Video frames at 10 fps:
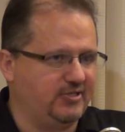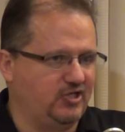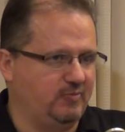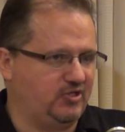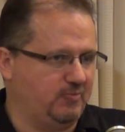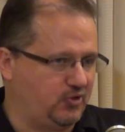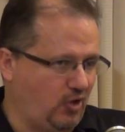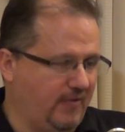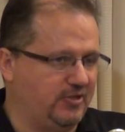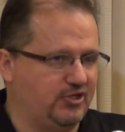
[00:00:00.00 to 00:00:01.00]
they should be
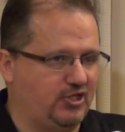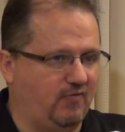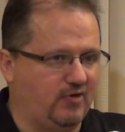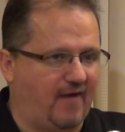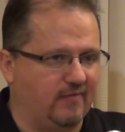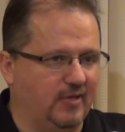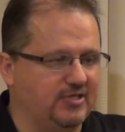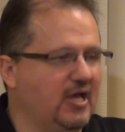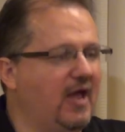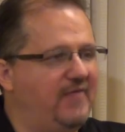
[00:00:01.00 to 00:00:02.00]
subservient to the civil
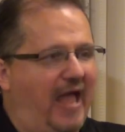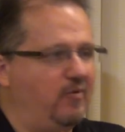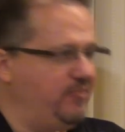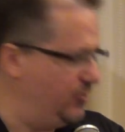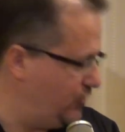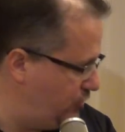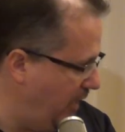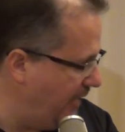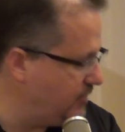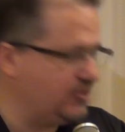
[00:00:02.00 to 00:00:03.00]
governments. That would be the
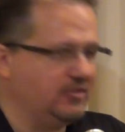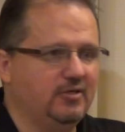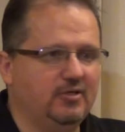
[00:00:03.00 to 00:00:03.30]
states.